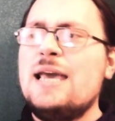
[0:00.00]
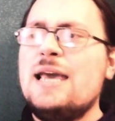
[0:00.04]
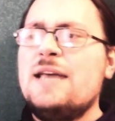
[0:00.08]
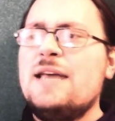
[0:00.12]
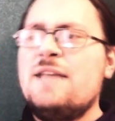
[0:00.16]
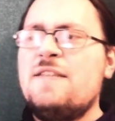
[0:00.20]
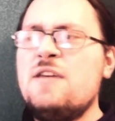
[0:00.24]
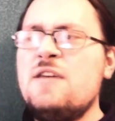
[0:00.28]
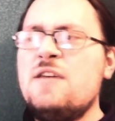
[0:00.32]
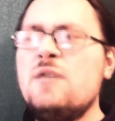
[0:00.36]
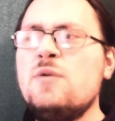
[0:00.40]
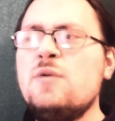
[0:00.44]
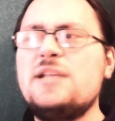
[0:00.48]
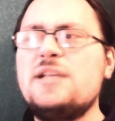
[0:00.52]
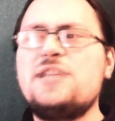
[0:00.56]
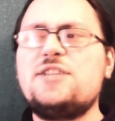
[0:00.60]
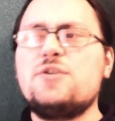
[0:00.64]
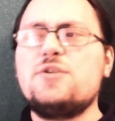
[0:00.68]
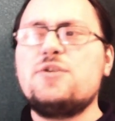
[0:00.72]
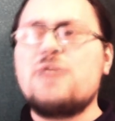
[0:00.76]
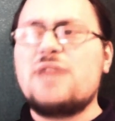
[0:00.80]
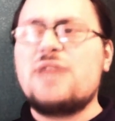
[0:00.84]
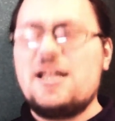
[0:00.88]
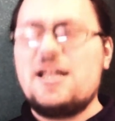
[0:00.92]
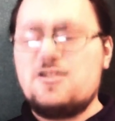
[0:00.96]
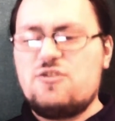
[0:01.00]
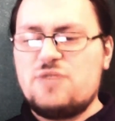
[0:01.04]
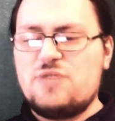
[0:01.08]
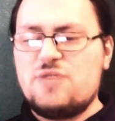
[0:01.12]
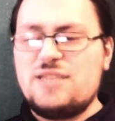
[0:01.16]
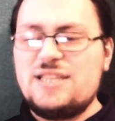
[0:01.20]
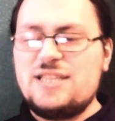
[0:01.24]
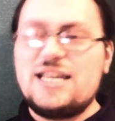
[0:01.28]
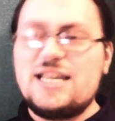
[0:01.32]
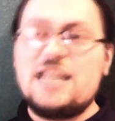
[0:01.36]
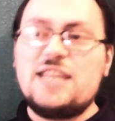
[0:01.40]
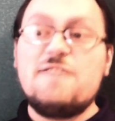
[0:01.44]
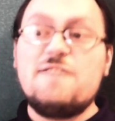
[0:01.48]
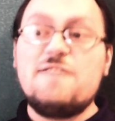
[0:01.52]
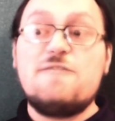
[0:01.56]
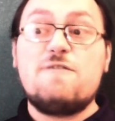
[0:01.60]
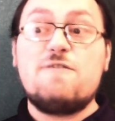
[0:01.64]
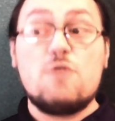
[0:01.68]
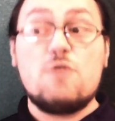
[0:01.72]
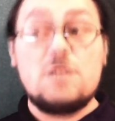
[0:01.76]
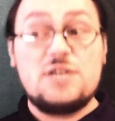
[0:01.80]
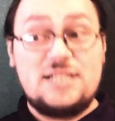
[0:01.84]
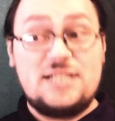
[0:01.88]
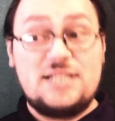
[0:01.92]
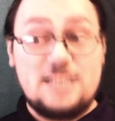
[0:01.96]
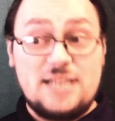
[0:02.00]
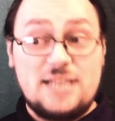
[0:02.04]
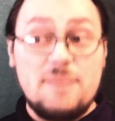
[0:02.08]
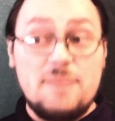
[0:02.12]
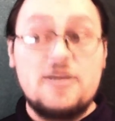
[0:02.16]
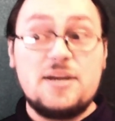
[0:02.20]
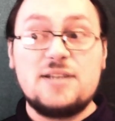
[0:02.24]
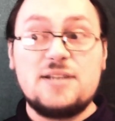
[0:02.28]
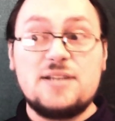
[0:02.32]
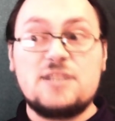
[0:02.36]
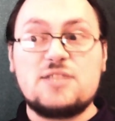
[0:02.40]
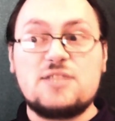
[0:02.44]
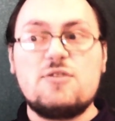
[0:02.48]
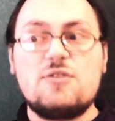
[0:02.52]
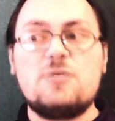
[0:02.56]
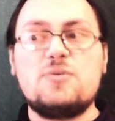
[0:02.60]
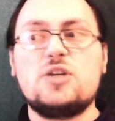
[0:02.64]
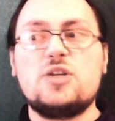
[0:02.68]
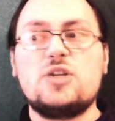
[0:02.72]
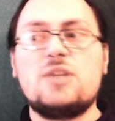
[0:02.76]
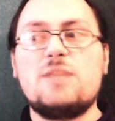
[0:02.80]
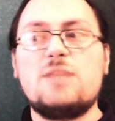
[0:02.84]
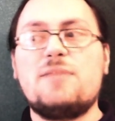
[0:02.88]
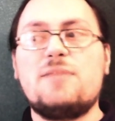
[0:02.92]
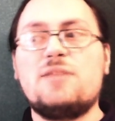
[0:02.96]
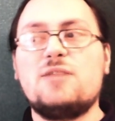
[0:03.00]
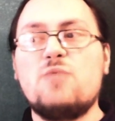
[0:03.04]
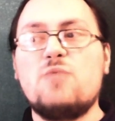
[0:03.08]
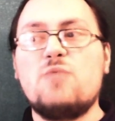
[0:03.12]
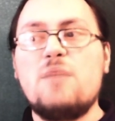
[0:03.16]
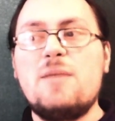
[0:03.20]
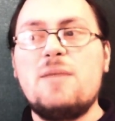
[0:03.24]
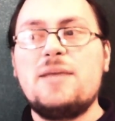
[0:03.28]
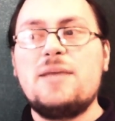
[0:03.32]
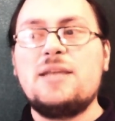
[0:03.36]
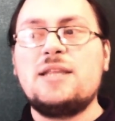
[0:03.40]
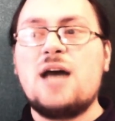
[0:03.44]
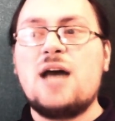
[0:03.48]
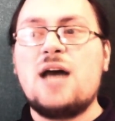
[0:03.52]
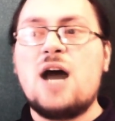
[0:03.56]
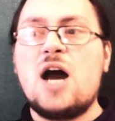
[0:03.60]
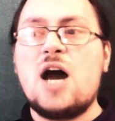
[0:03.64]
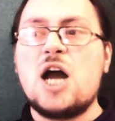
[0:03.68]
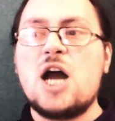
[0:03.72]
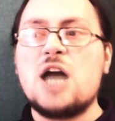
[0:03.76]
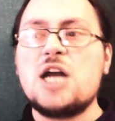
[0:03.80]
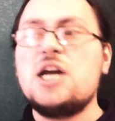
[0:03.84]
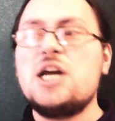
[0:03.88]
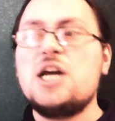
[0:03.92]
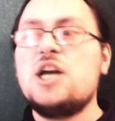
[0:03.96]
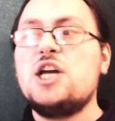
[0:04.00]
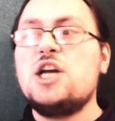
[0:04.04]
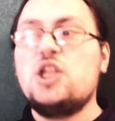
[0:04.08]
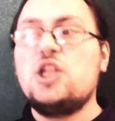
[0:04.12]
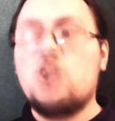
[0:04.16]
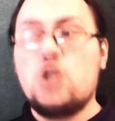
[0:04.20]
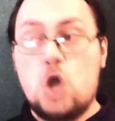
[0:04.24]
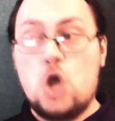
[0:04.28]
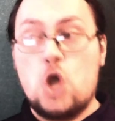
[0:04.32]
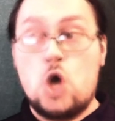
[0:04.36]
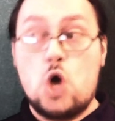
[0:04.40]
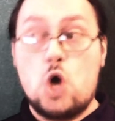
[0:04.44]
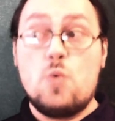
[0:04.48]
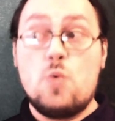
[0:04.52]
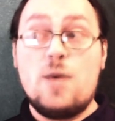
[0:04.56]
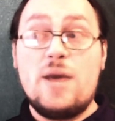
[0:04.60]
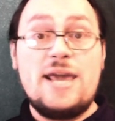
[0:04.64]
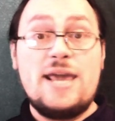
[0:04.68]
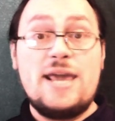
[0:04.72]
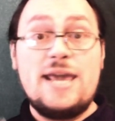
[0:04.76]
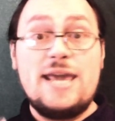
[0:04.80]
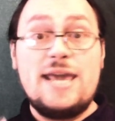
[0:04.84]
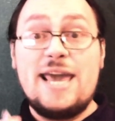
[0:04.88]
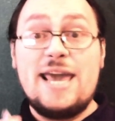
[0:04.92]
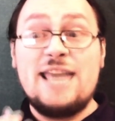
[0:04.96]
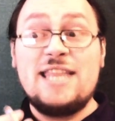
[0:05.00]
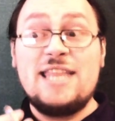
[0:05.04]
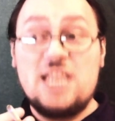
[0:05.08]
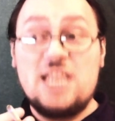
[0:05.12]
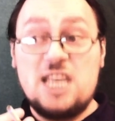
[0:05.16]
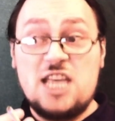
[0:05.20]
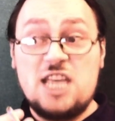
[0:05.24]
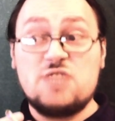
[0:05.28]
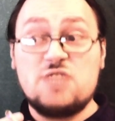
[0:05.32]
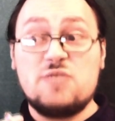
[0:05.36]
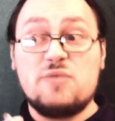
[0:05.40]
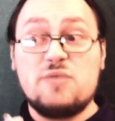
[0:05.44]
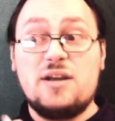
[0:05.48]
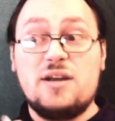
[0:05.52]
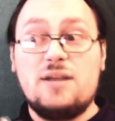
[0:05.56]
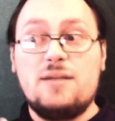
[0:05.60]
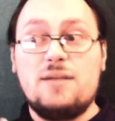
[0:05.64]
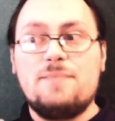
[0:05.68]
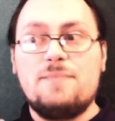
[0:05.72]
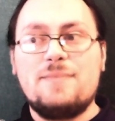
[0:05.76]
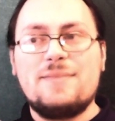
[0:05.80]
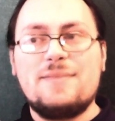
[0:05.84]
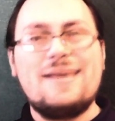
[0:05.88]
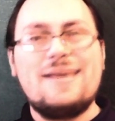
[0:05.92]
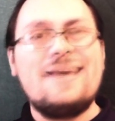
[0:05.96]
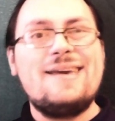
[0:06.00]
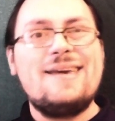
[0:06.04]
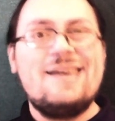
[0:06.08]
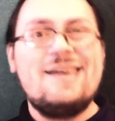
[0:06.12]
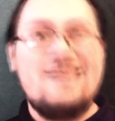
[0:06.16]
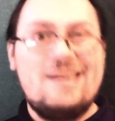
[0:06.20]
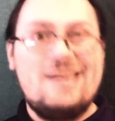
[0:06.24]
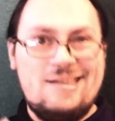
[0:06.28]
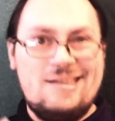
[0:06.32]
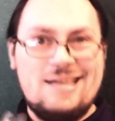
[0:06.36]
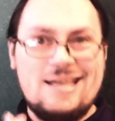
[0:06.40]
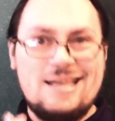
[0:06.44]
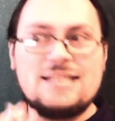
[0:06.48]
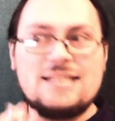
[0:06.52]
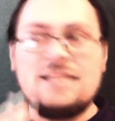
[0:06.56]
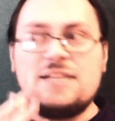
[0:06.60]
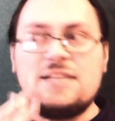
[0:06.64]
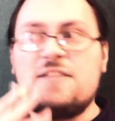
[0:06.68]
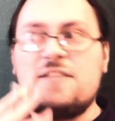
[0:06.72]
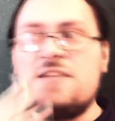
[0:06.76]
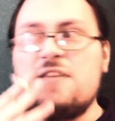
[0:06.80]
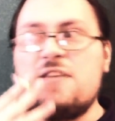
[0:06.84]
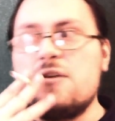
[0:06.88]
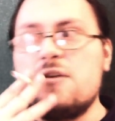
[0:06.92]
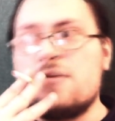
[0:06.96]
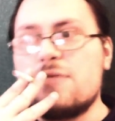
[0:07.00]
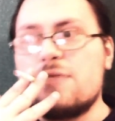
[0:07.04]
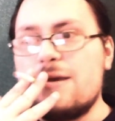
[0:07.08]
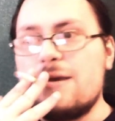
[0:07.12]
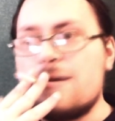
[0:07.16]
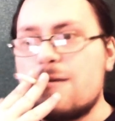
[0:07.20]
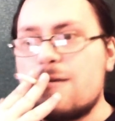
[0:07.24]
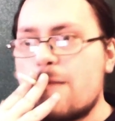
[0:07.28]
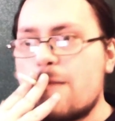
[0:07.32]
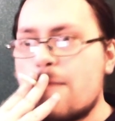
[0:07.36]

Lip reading: The only two countries that enforce some conscription upon women are Norway and Israel. And that's in theory.